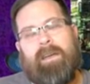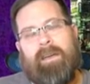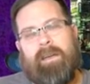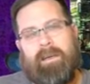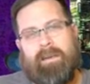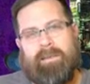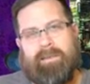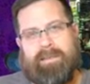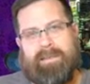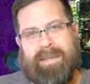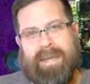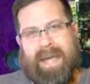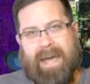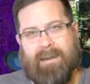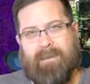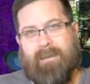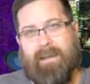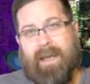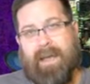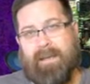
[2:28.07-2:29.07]

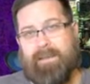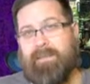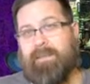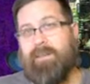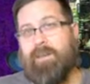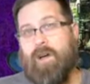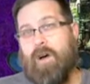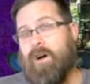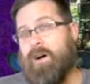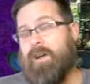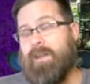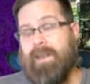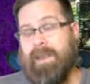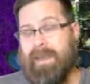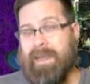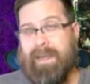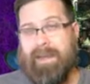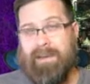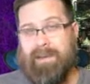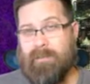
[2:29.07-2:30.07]
Seattle has gone
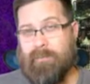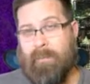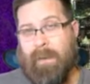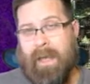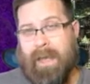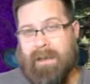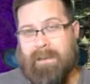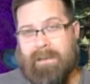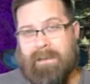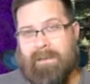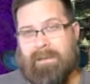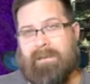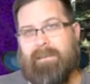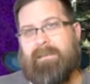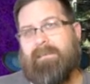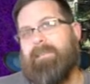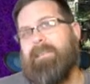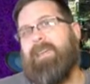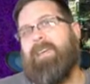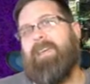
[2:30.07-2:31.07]

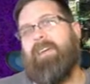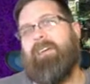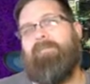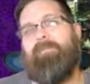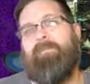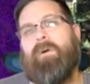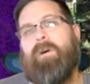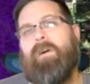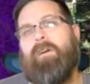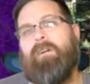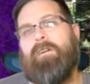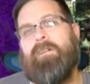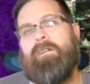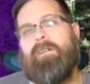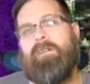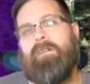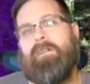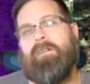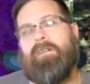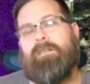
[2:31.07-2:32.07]
independent. They have
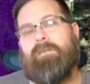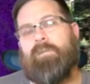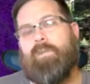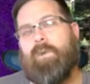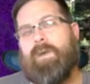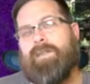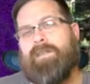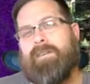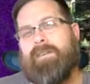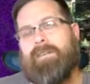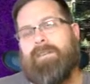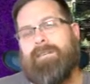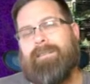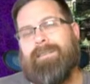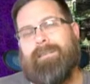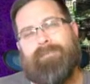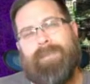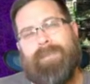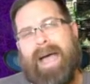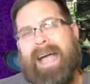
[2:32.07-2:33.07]
partnered, with
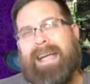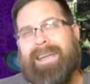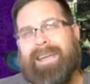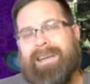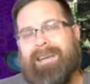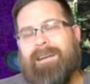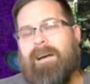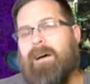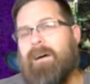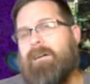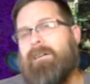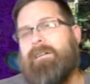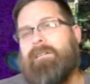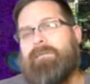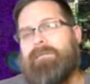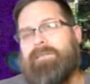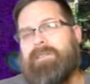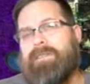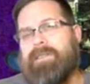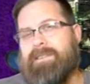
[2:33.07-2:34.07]
the backing
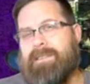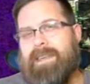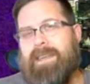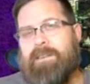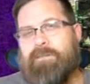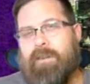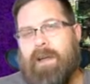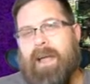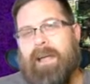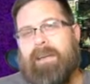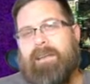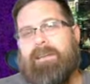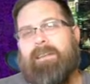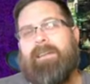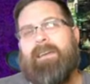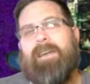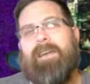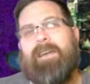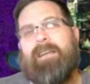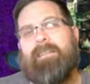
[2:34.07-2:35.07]
of the Sea Dragon,
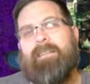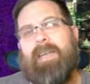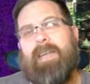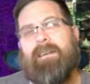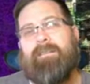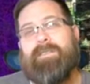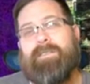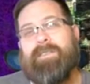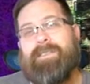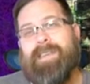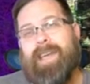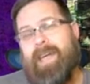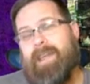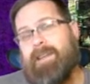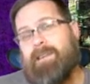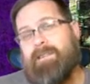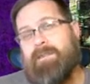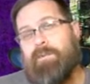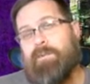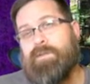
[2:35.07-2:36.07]
they have
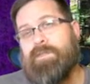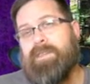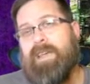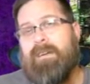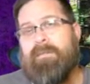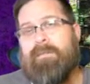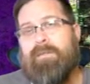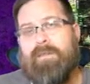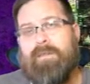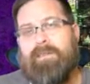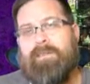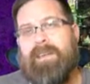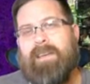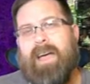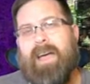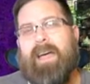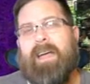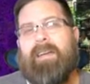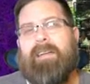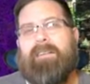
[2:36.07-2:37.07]
decided to sever the
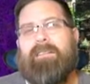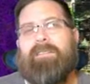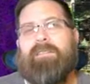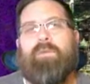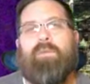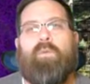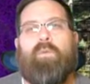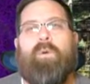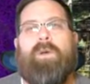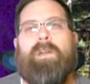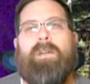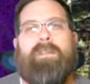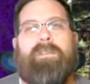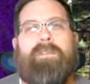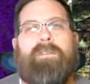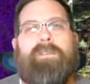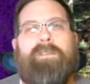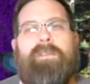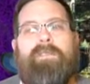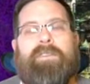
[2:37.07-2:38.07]
ties
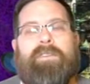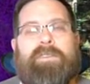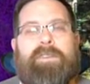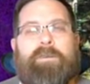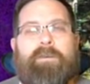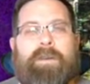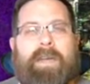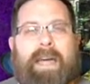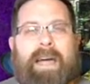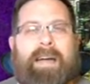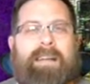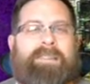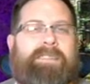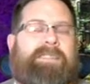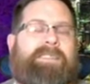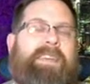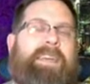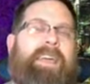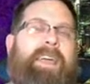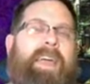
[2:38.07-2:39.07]
with the
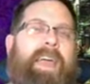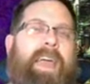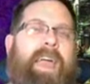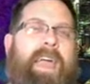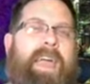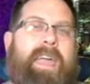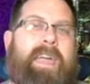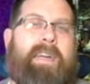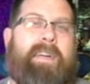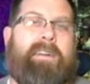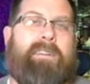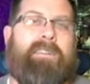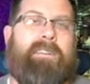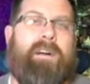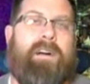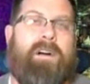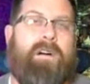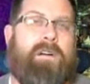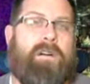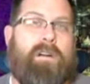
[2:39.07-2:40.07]
UCAS and
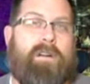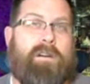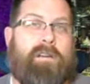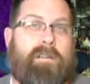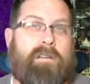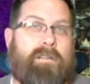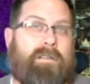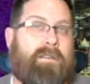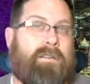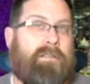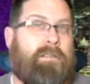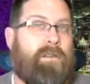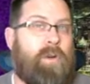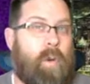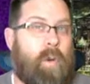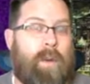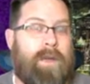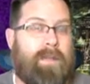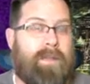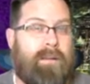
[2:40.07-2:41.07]
are
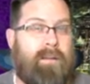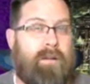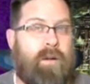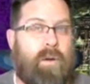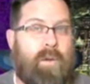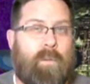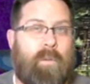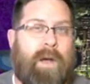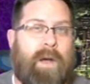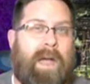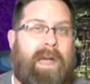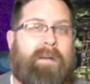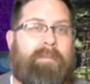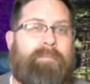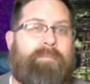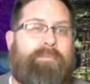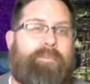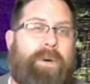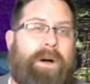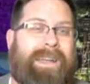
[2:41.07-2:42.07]
going their own way.
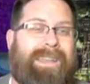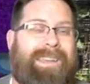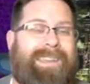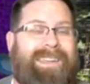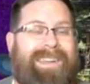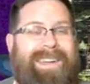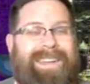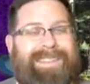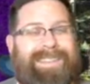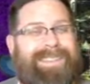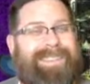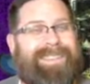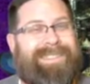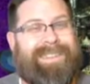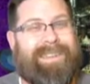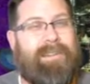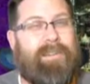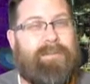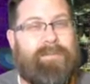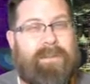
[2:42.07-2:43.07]
But it's
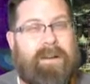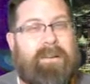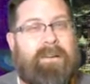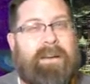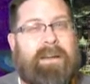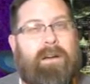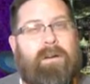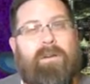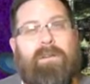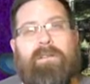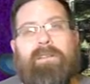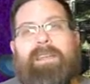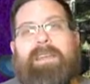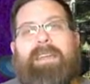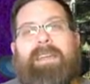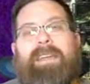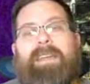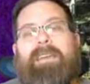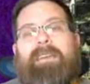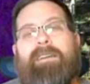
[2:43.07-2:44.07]
still very
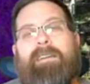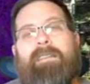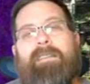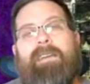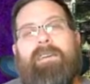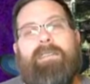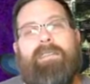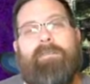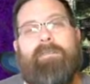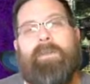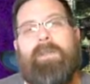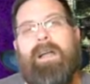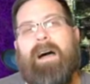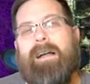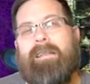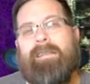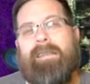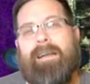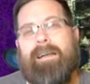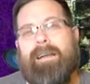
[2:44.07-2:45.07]
early in the
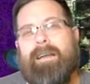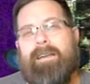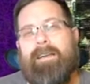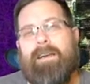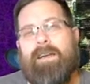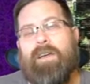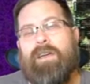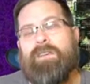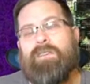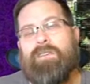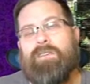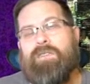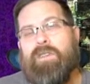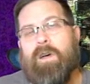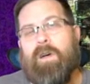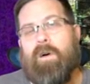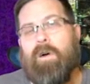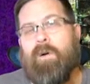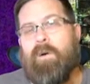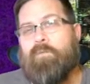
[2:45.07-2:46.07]
plot line,
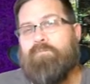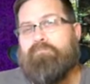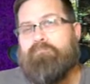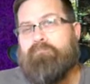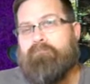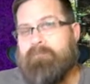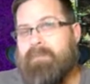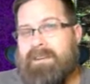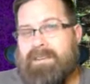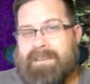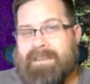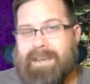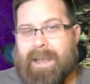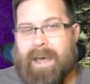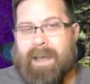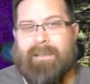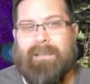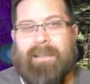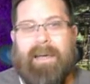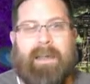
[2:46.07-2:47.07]
so there's
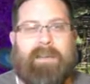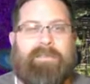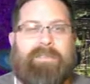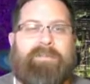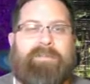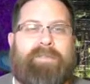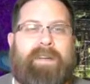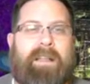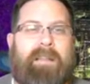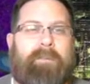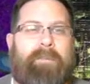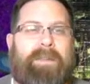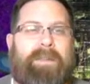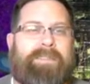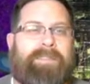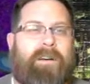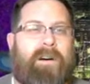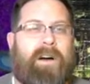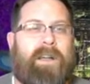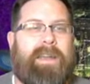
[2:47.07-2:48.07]
not a lot of
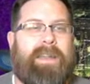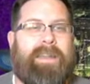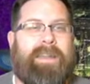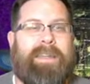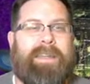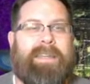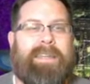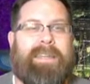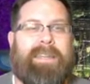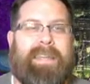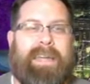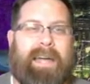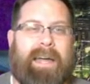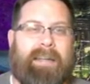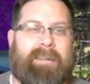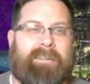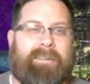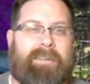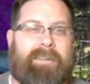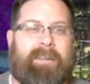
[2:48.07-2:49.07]
developments on it
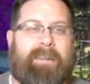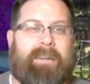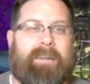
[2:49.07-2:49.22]
yet.